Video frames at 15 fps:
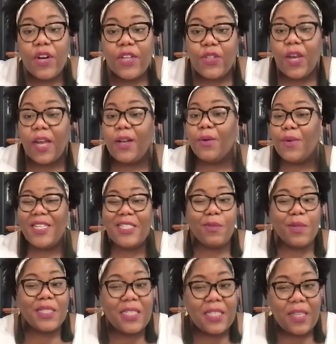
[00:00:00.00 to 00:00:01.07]
trying to reach
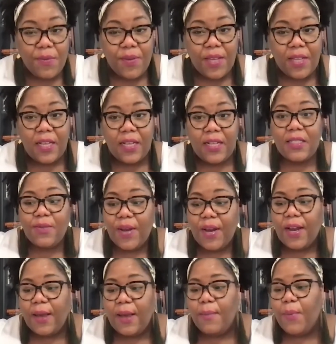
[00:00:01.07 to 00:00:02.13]
specifically? That's
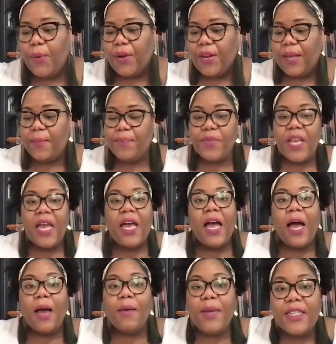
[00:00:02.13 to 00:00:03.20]
very important.
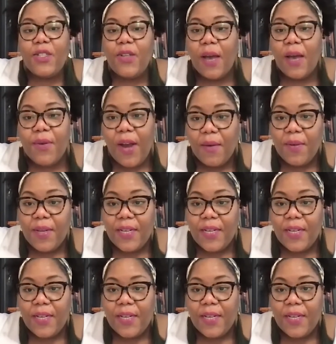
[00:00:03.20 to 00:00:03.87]
Up next, you have a graphic